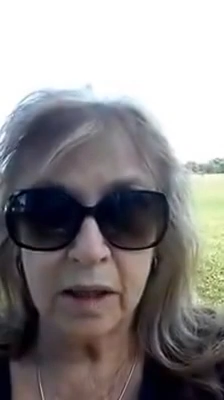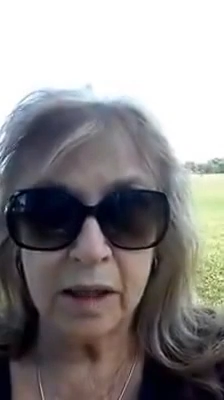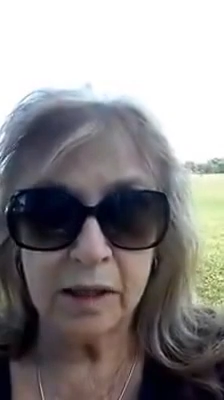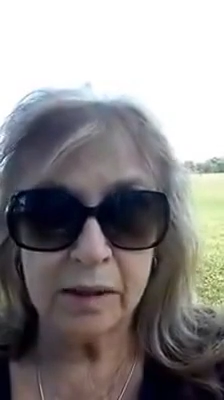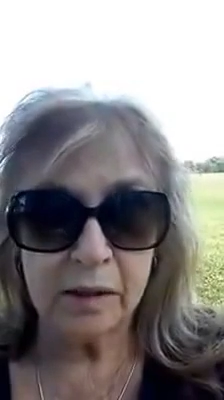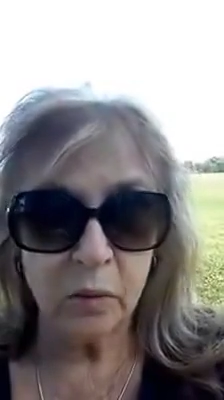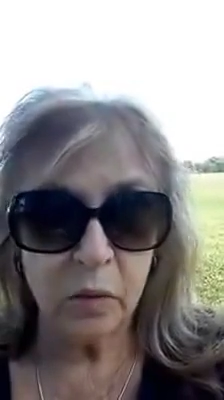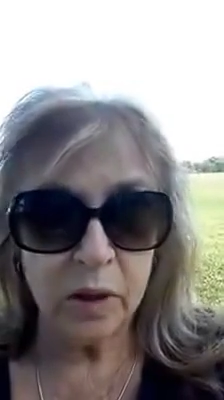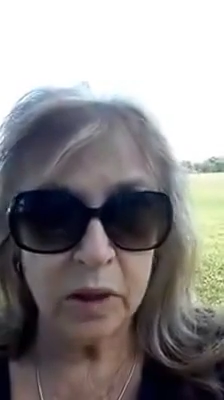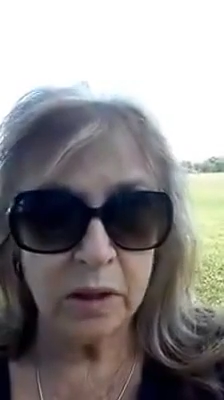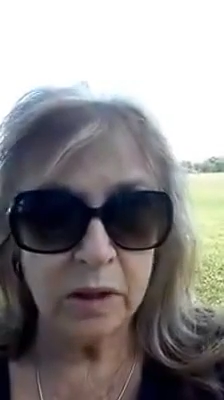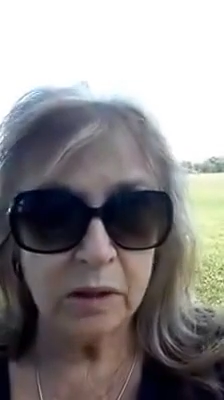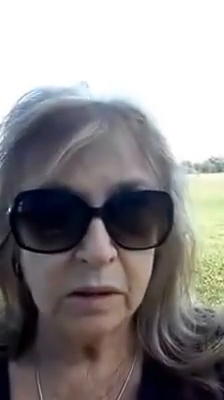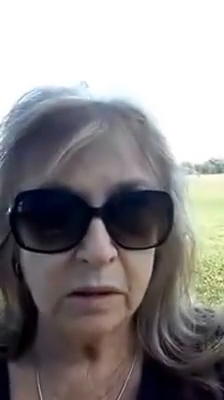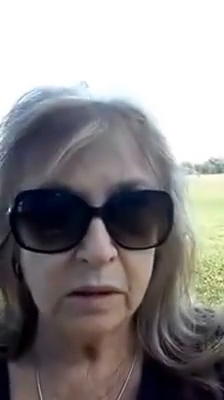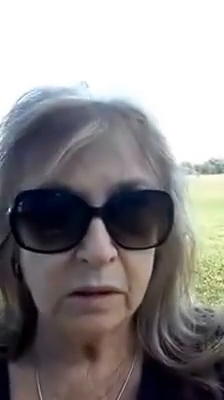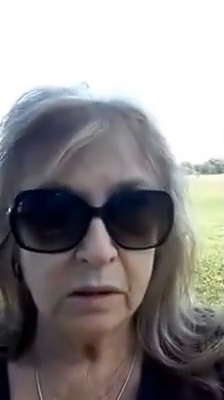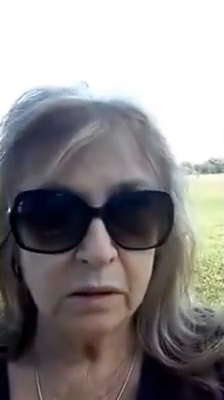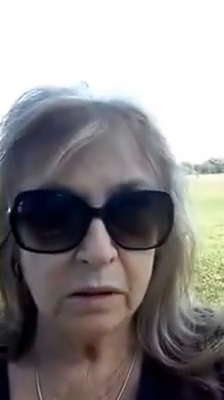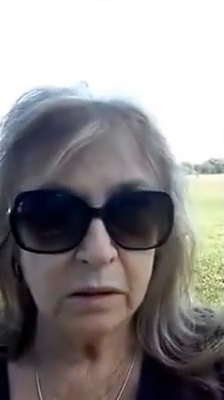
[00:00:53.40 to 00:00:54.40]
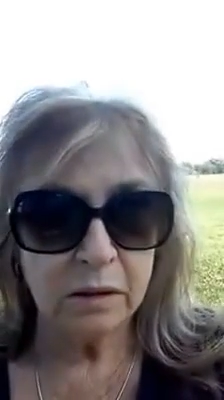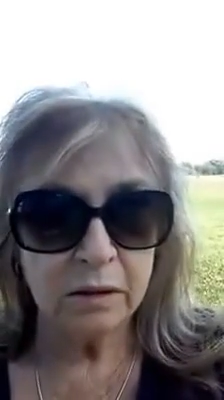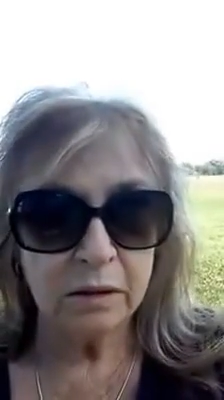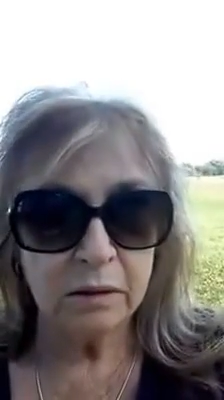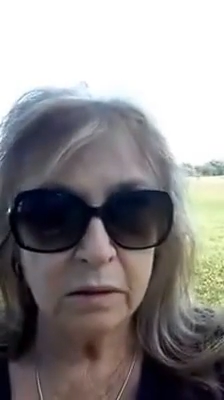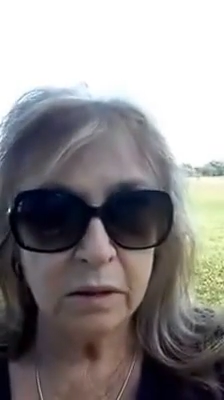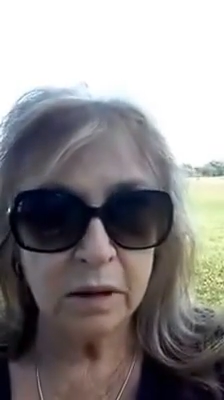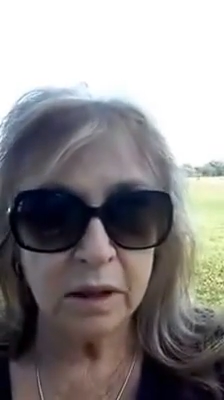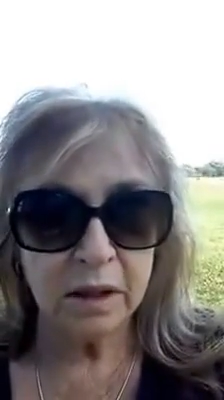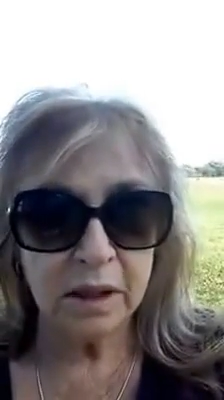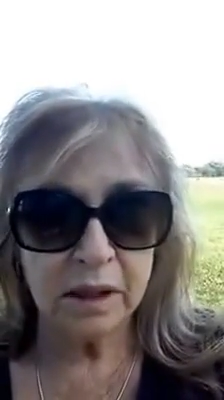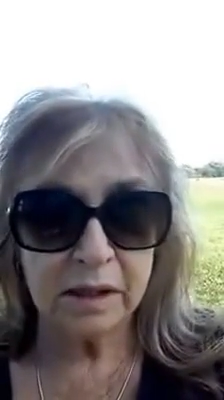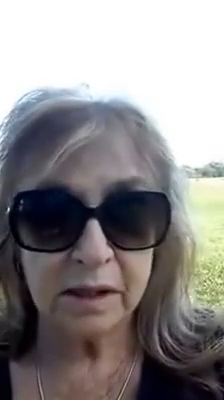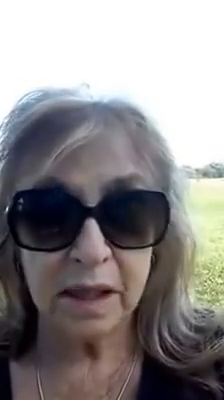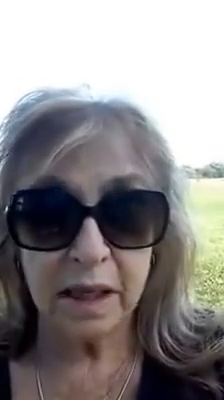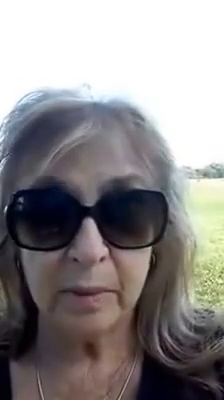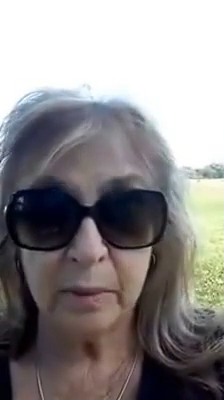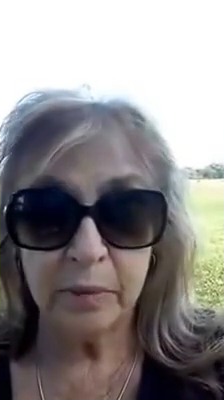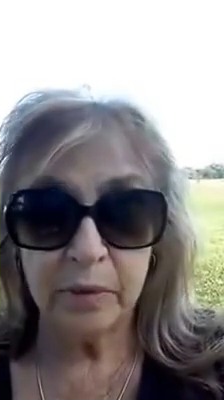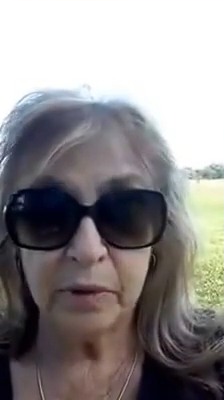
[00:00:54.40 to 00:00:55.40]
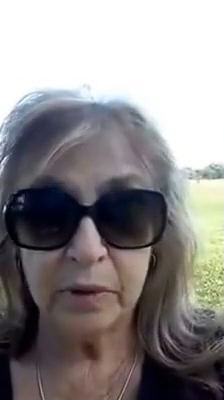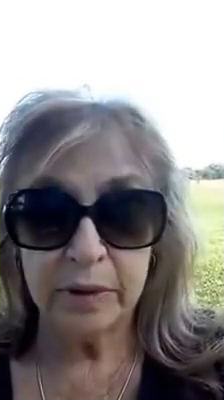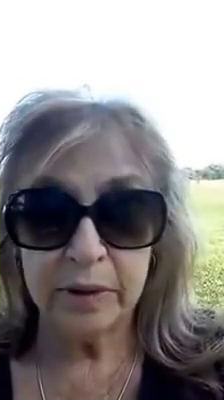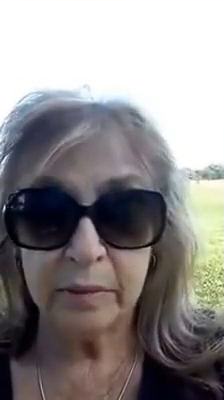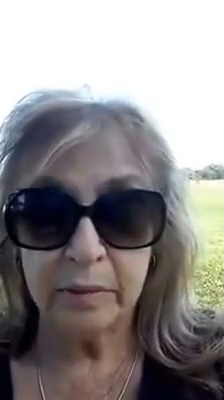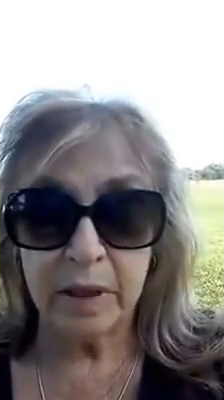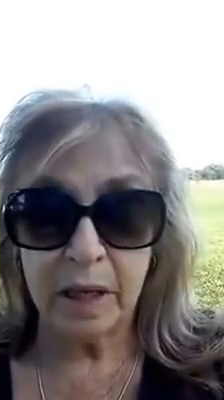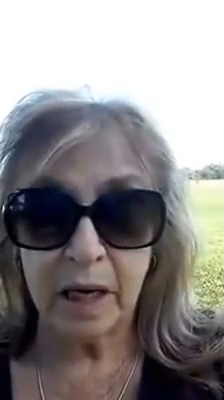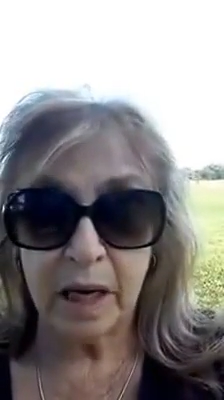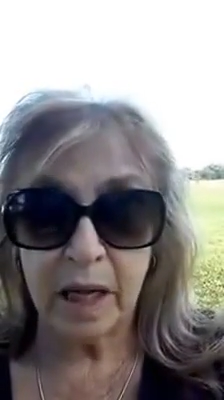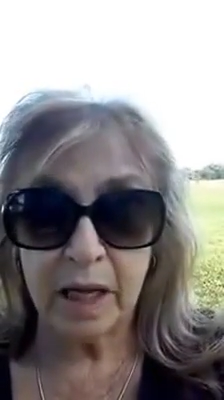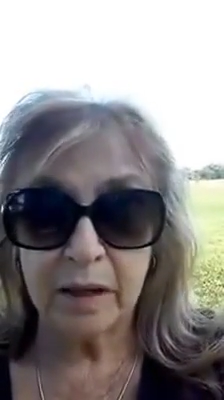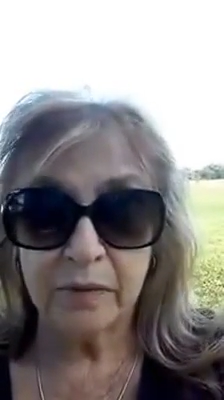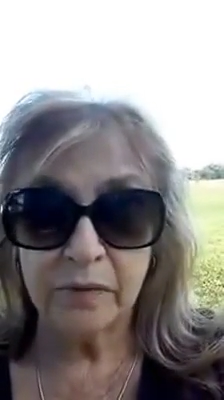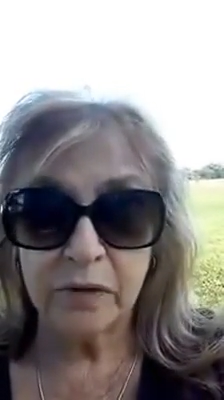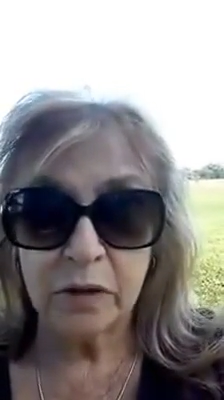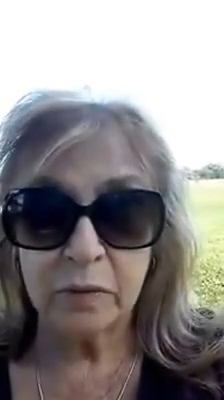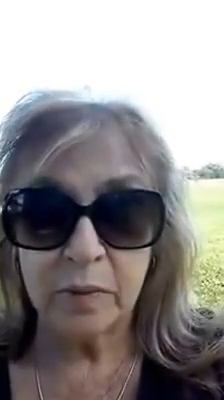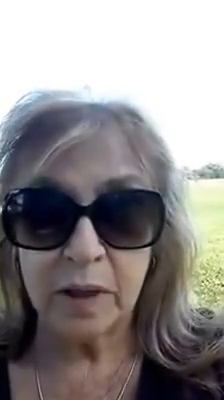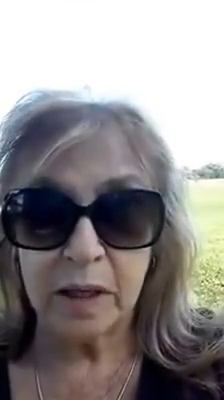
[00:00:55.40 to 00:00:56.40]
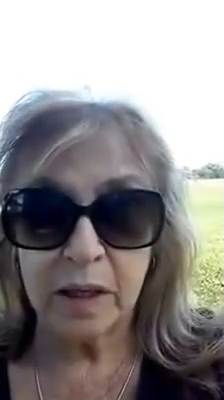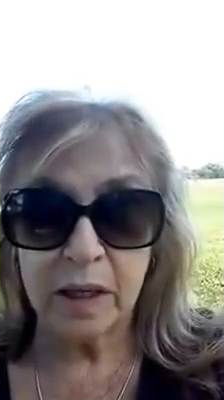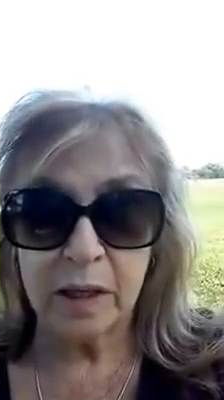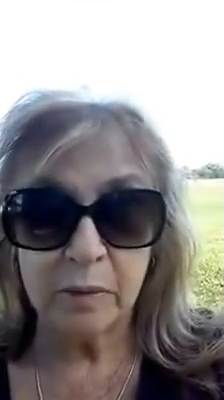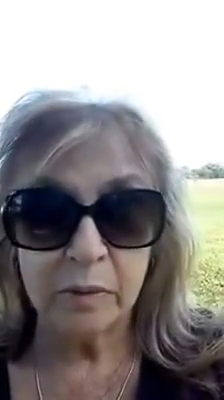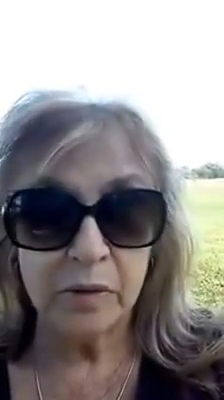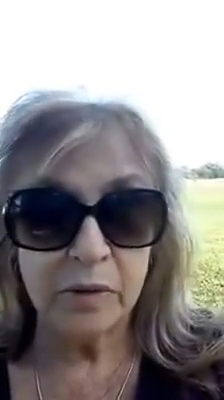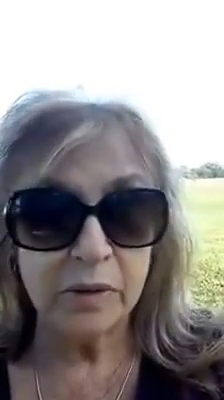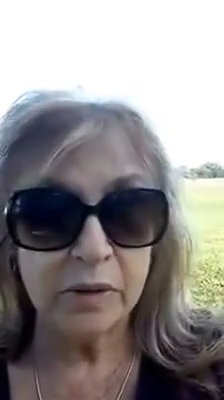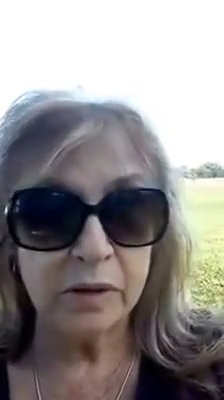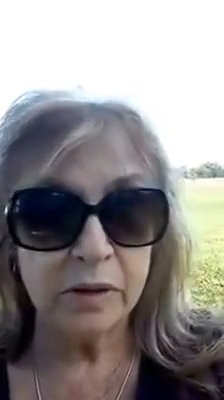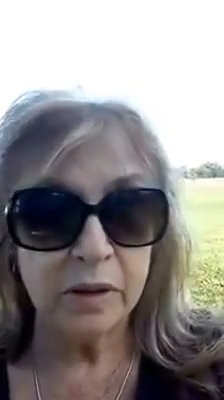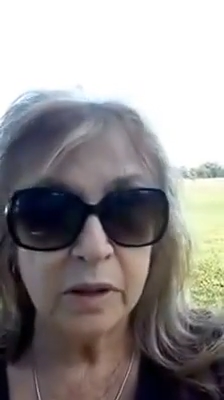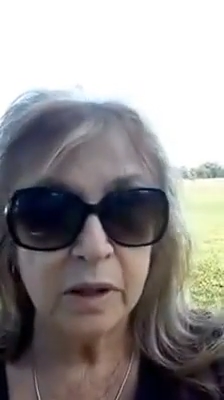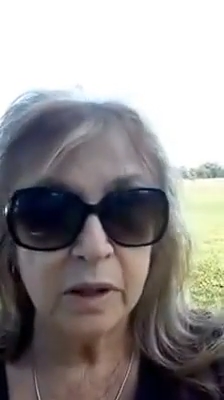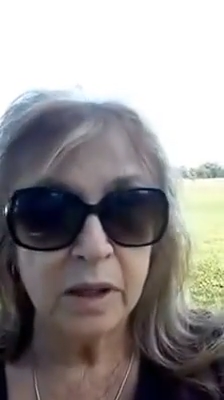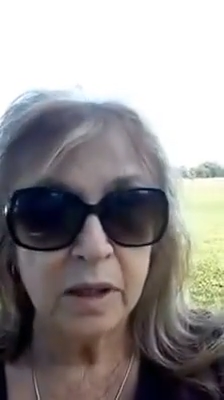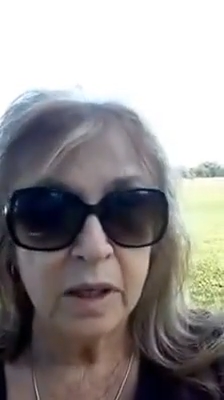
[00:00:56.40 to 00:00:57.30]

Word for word: as a witness, an example in my life to my neighbors.